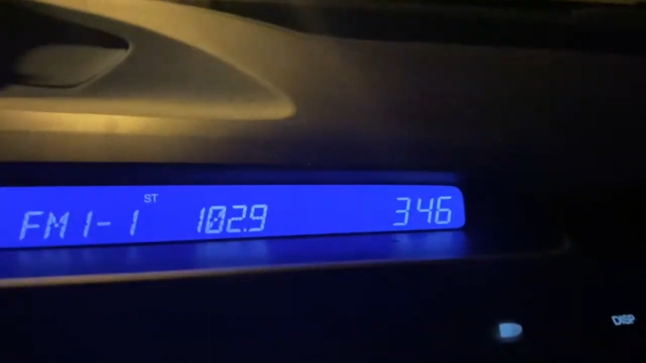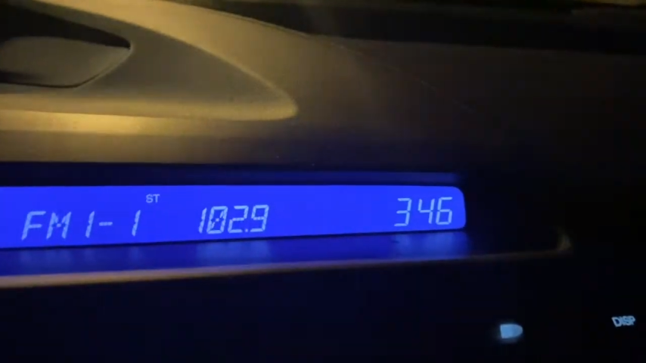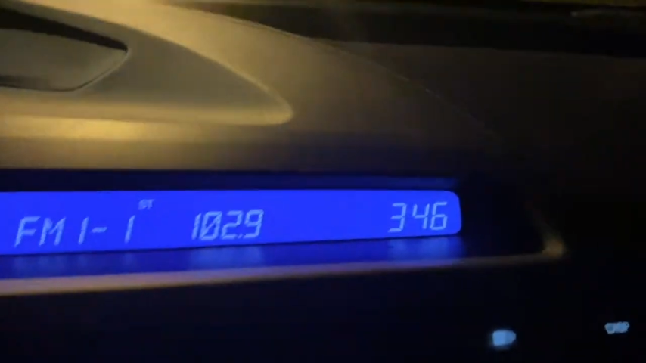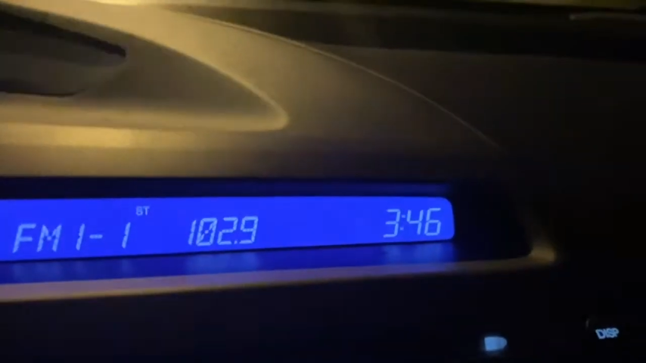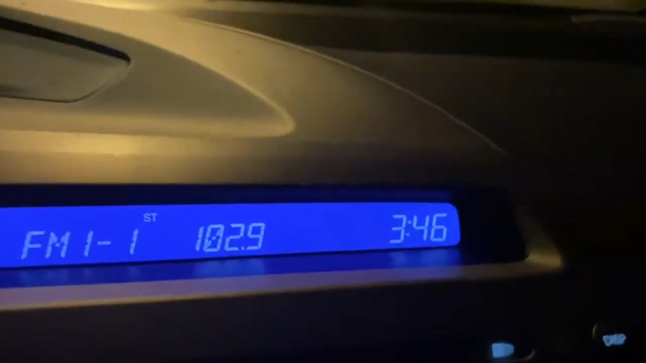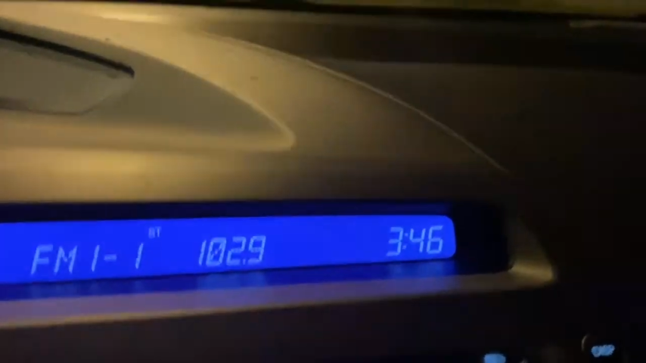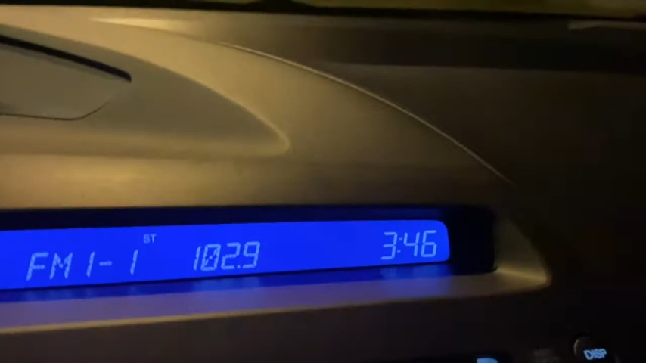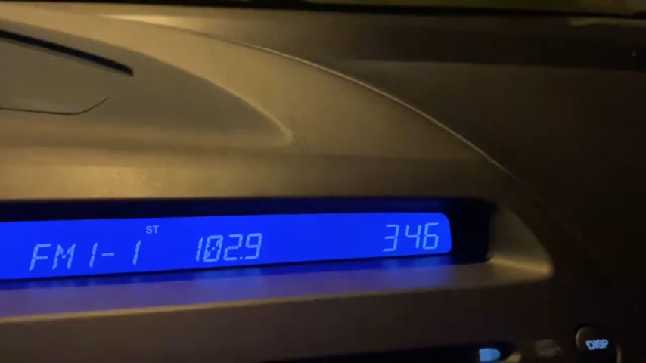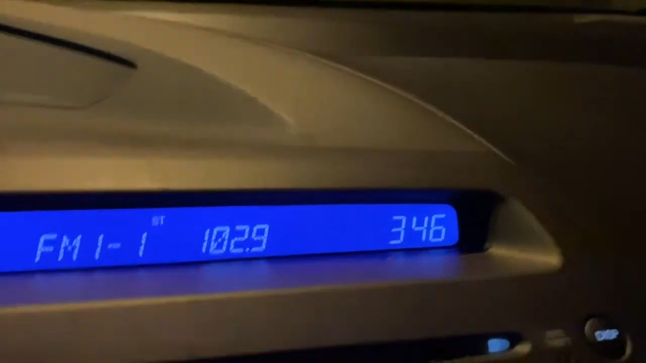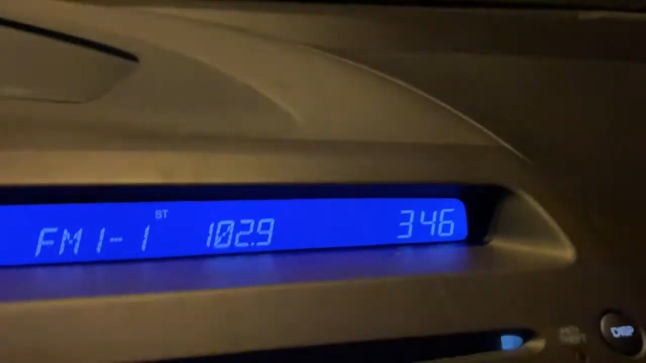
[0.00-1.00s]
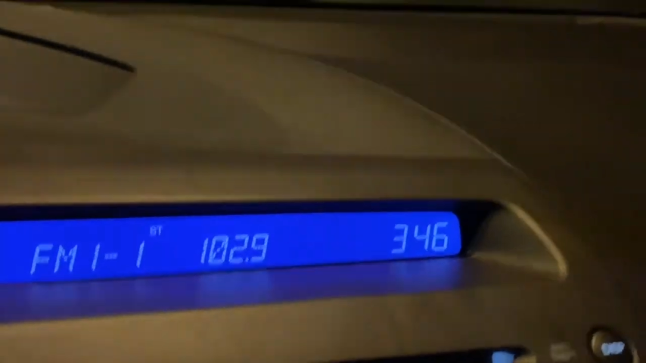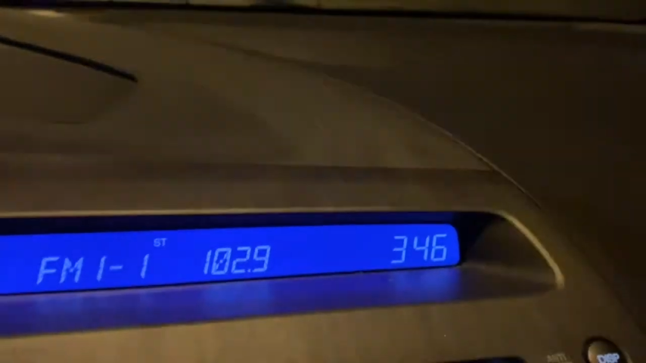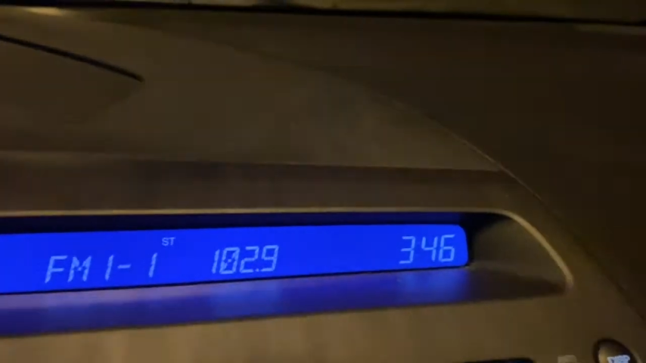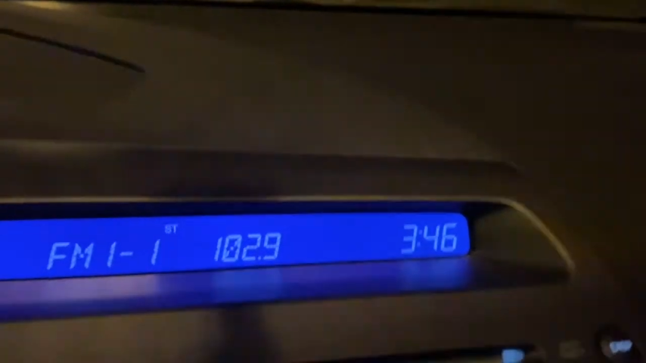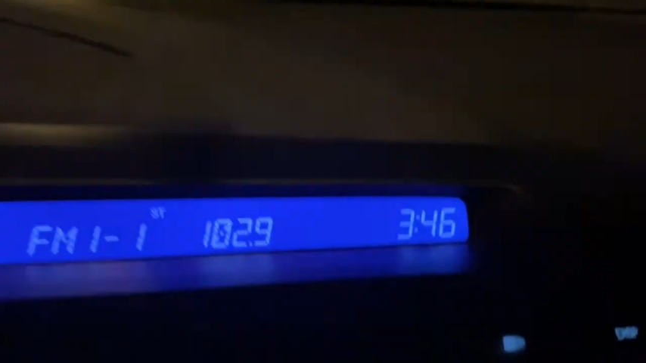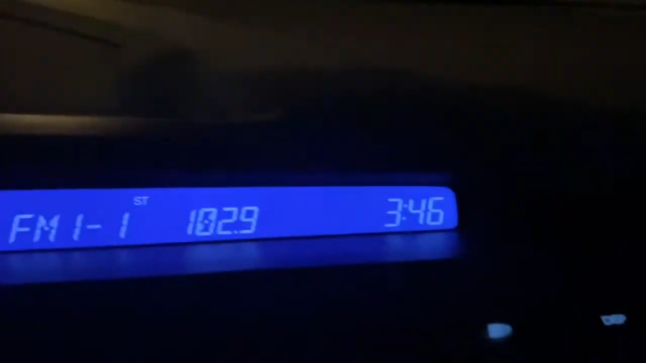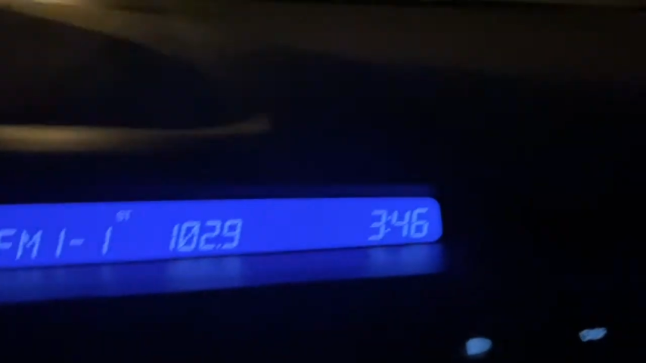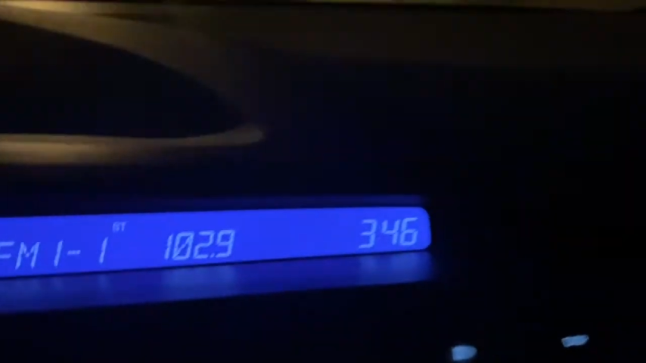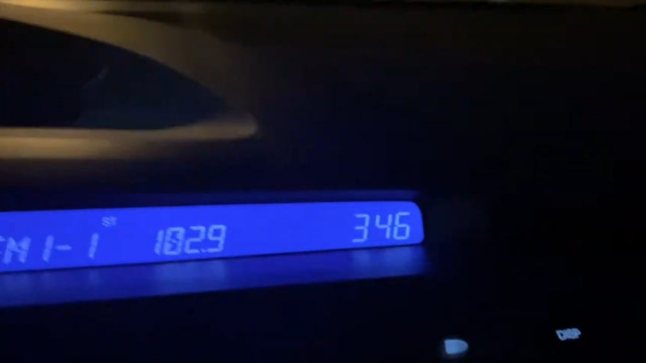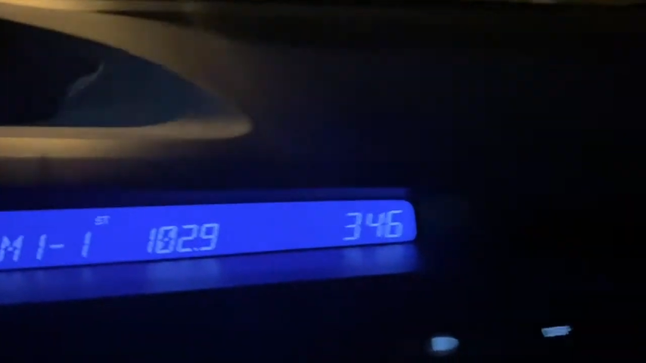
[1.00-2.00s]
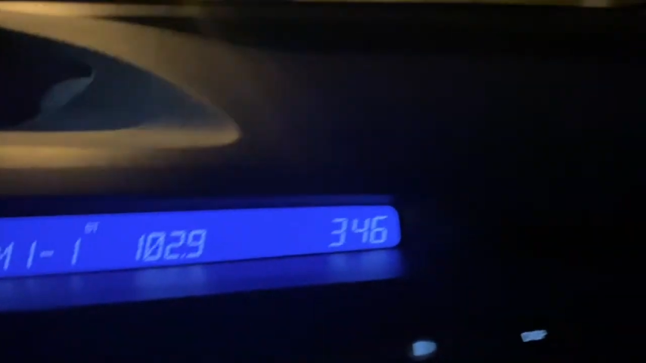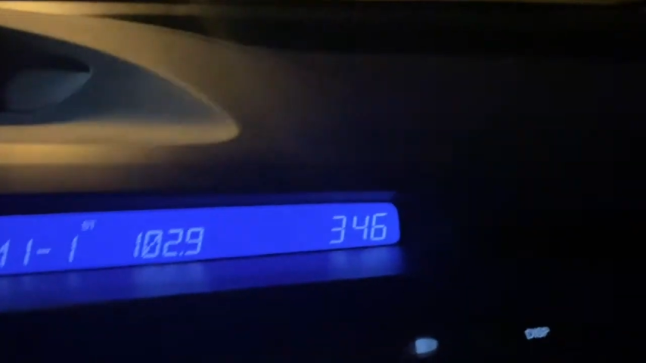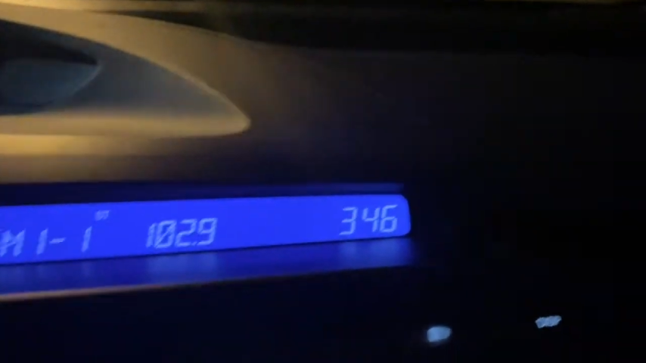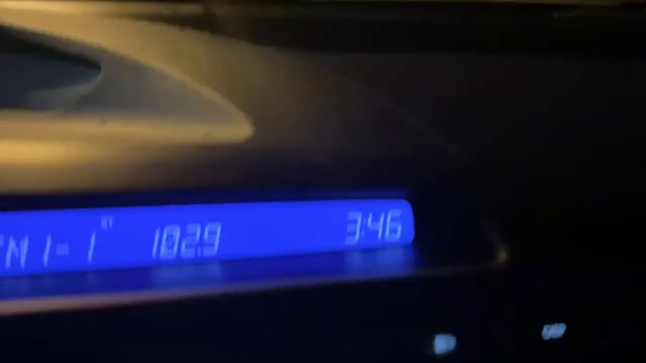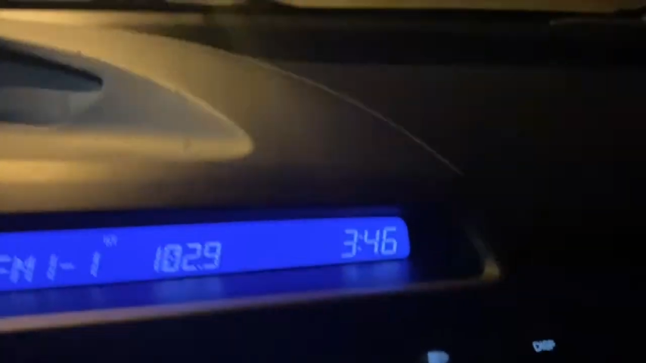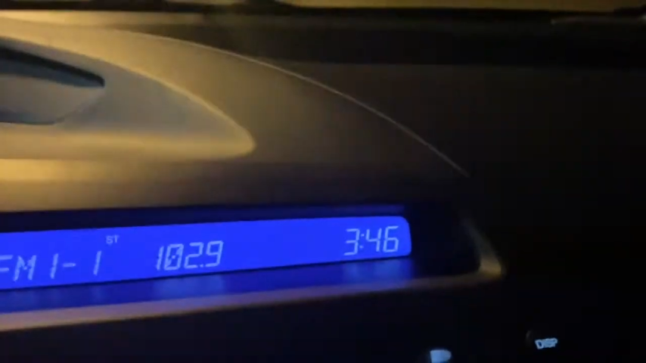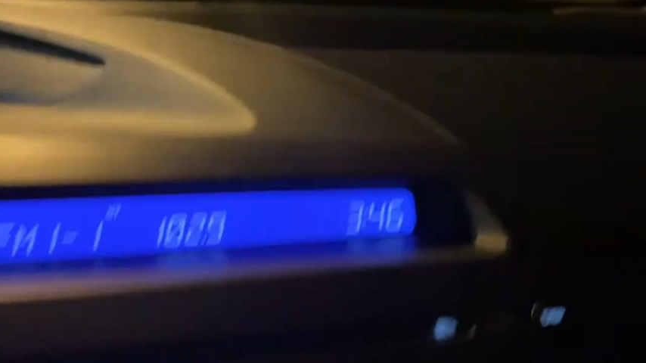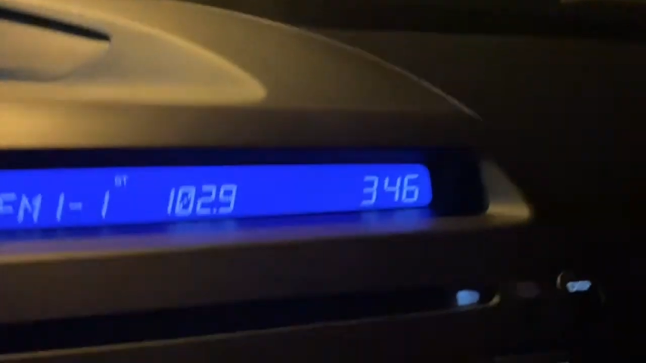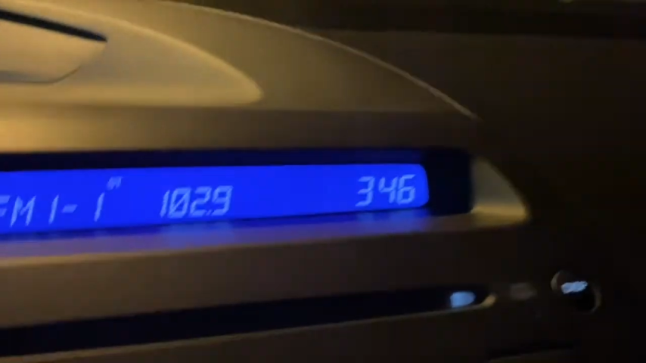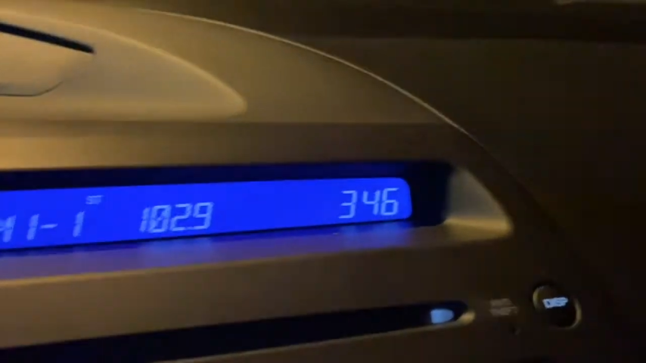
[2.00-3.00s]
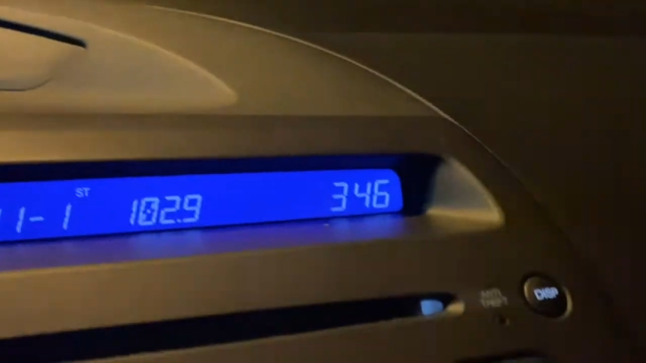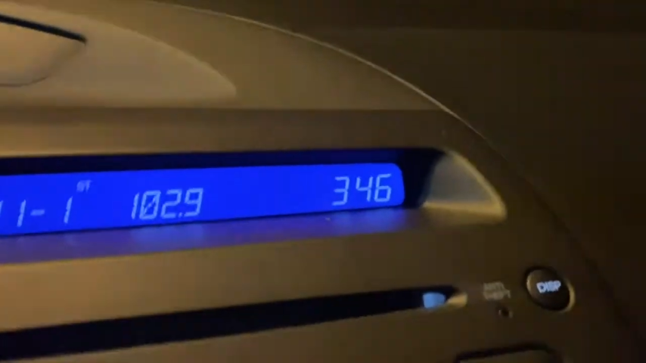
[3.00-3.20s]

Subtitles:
Nobody's mouth can be seen.